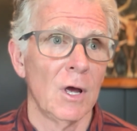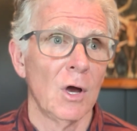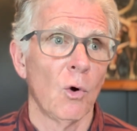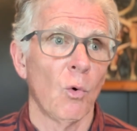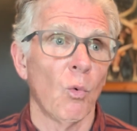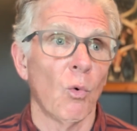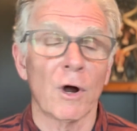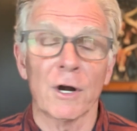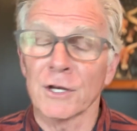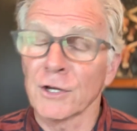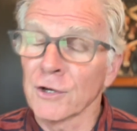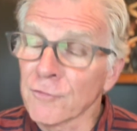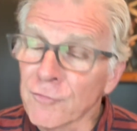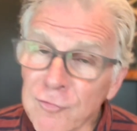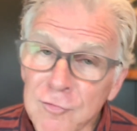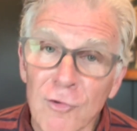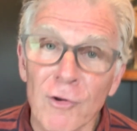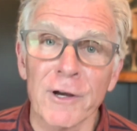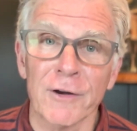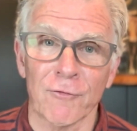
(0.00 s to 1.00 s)
What do your
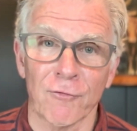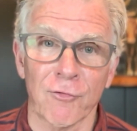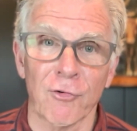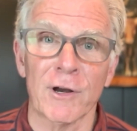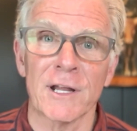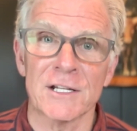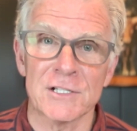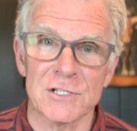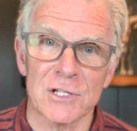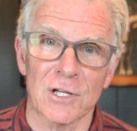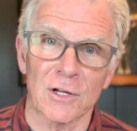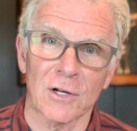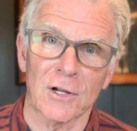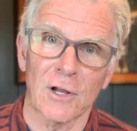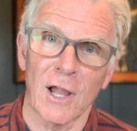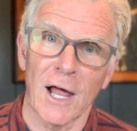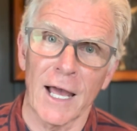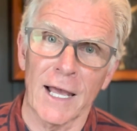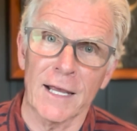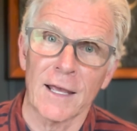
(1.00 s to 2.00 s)
friends look
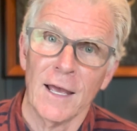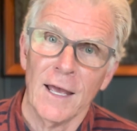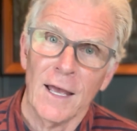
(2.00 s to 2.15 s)
like?